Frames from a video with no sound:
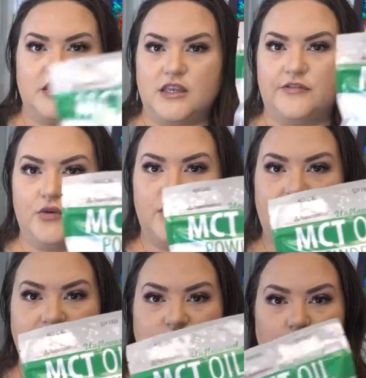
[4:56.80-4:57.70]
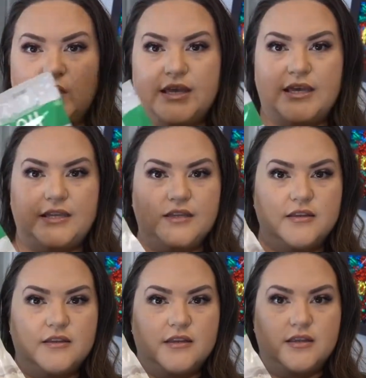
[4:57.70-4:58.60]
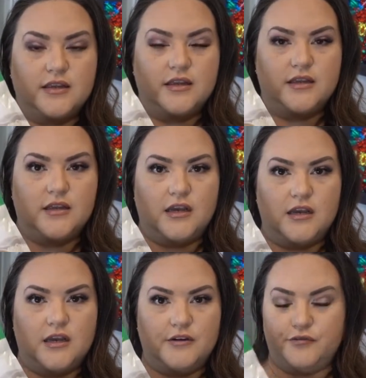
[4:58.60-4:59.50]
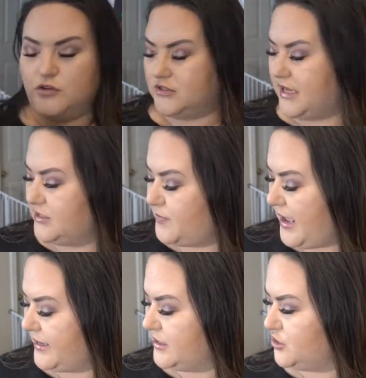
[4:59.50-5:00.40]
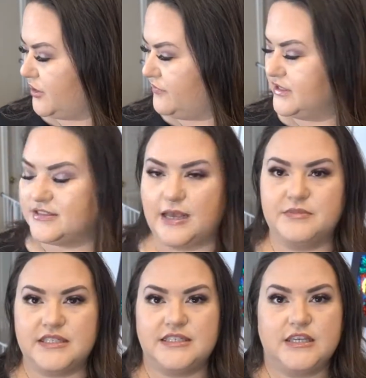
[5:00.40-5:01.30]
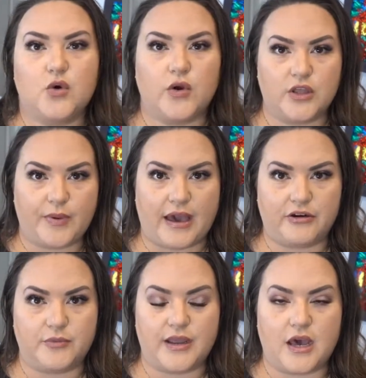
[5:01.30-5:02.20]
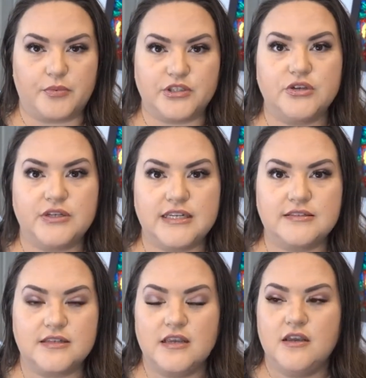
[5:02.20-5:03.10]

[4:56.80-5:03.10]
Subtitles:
If you would like to win a full-size package of this MCT oil powder by Opportunities.